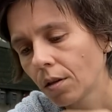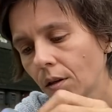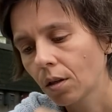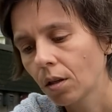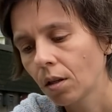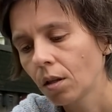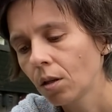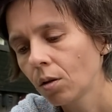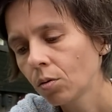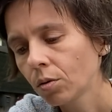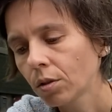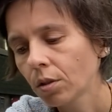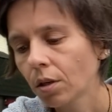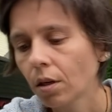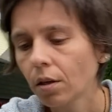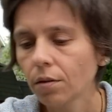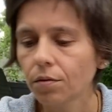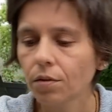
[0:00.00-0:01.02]
Close it
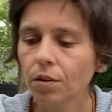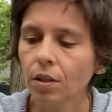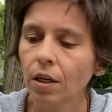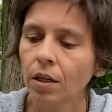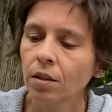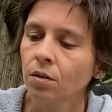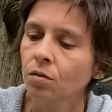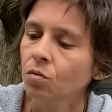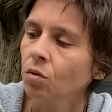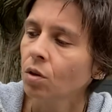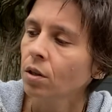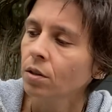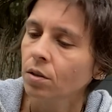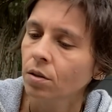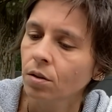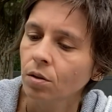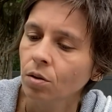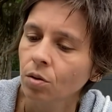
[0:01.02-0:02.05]
off. The Nine of
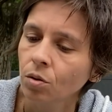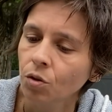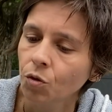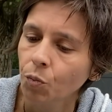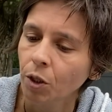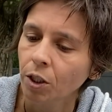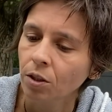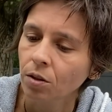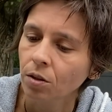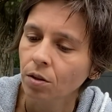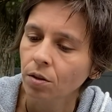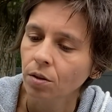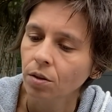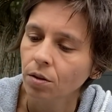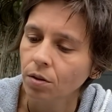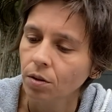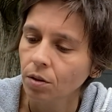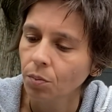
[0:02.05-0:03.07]
Wands, the Two of
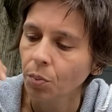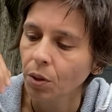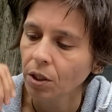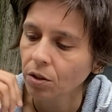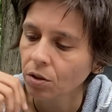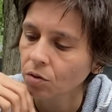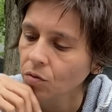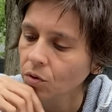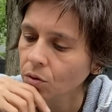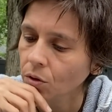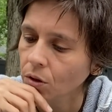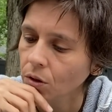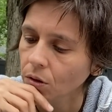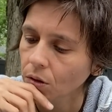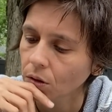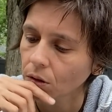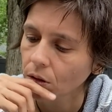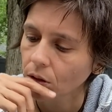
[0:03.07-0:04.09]
Pentacles, the Page of
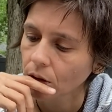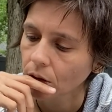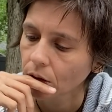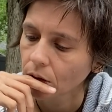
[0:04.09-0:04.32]
Swords.